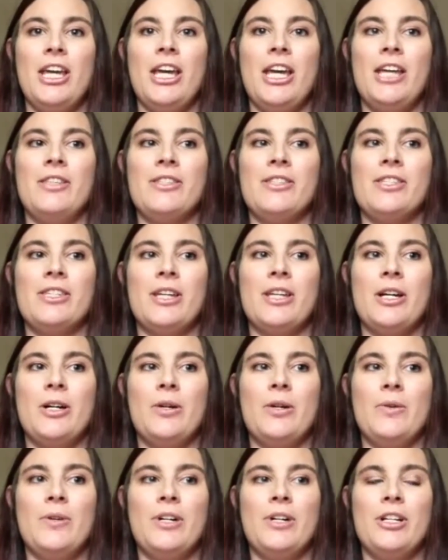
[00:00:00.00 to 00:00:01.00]
And
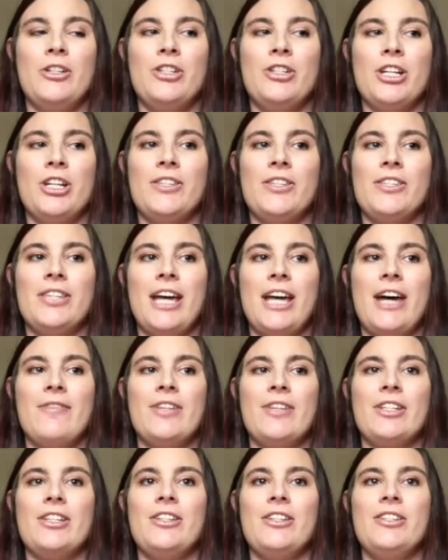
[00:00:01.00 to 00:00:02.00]
so just
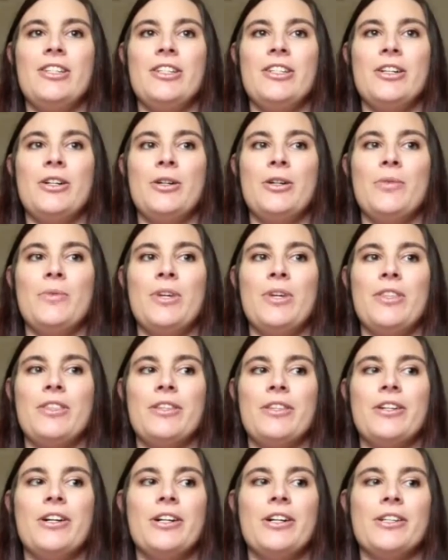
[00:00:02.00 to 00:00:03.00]
having to deal with
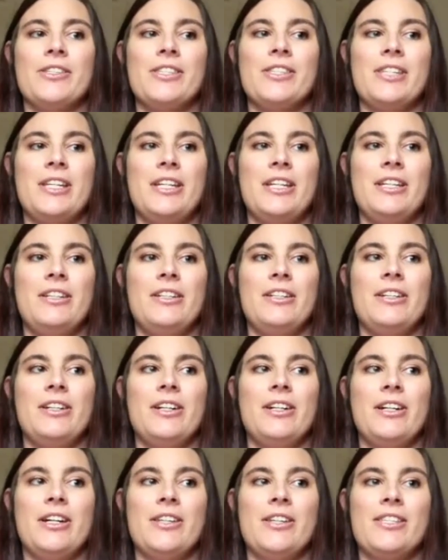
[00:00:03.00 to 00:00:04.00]
the constant
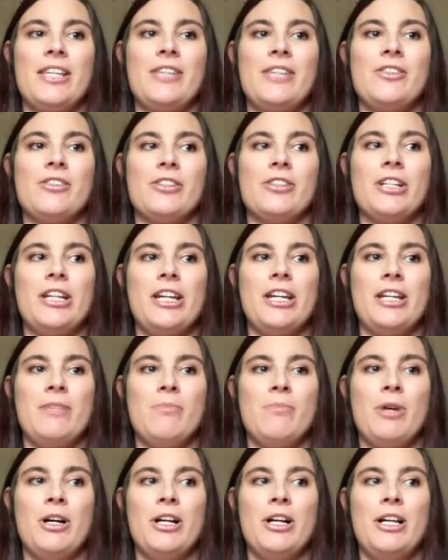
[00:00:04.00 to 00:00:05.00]
sensory
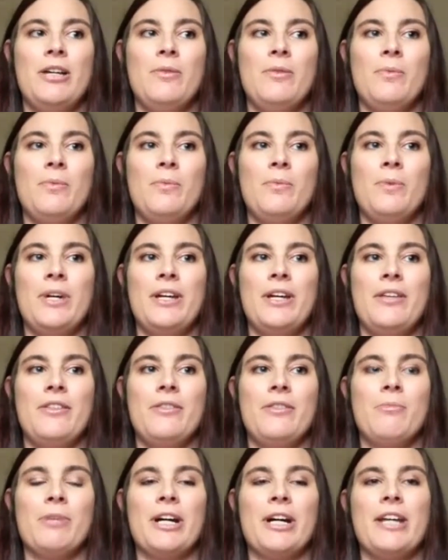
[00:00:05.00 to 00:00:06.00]
input with
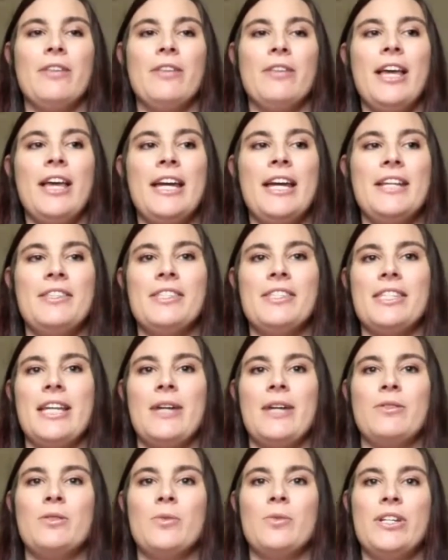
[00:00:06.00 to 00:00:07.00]
bright lights,
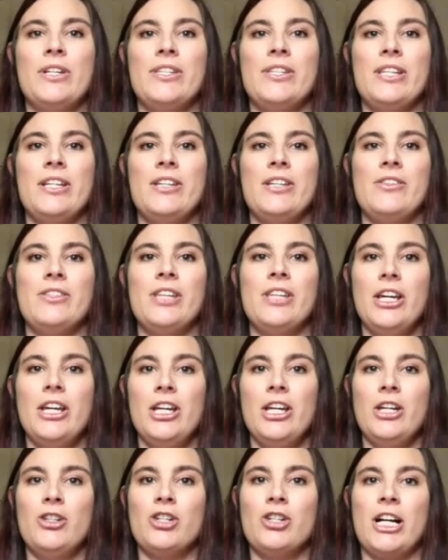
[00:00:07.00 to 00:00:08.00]
loud noises,
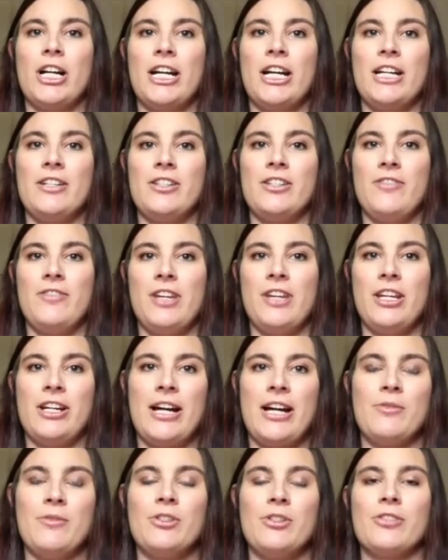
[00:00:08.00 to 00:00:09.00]
trying to figure
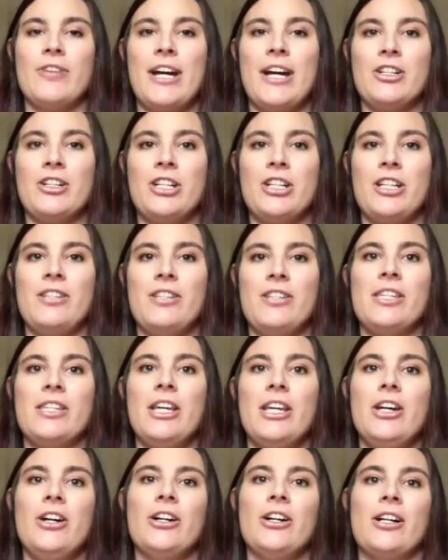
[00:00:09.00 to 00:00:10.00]
out directions
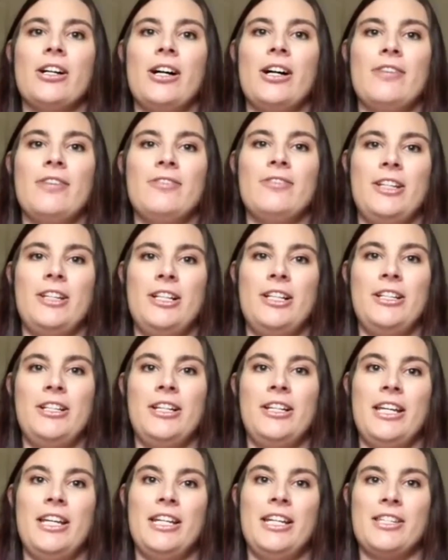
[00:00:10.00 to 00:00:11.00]
are
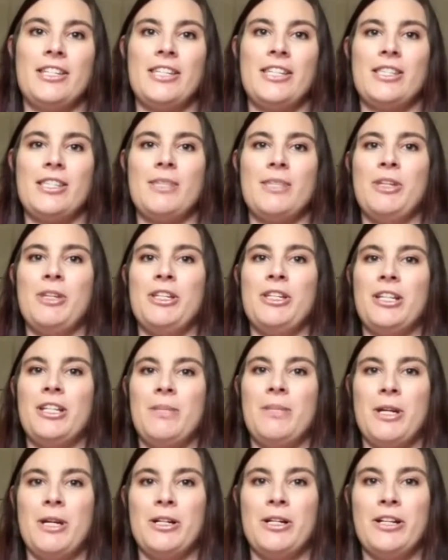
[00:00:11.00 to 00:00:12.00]
often an
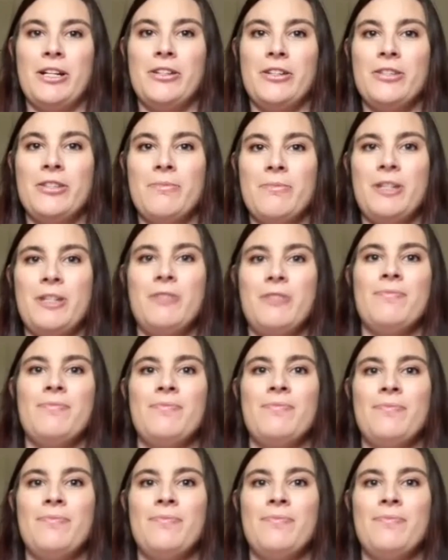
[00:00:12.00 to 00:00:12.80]
accessibility barrier to me.